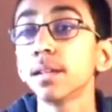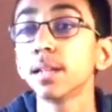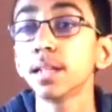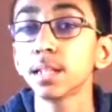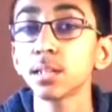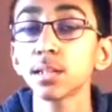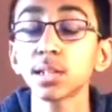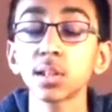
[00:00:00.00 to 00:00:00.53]

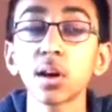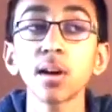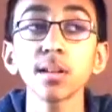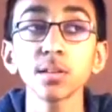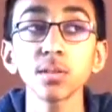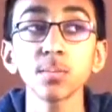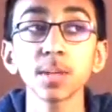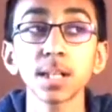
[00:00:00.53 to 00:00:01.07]
This is
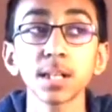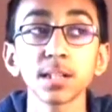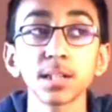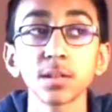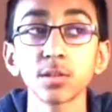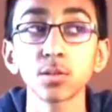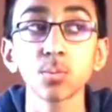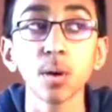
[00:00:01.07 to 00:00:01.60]
also because
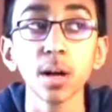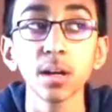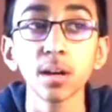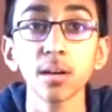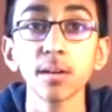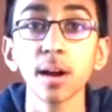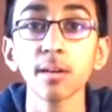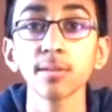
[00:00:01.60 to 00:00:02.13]
there's
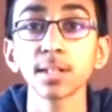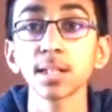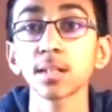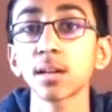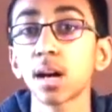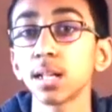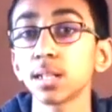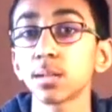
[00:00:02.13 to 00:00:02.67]
water around it
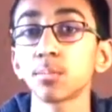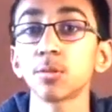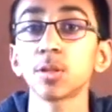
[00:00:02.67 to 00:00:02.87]
causing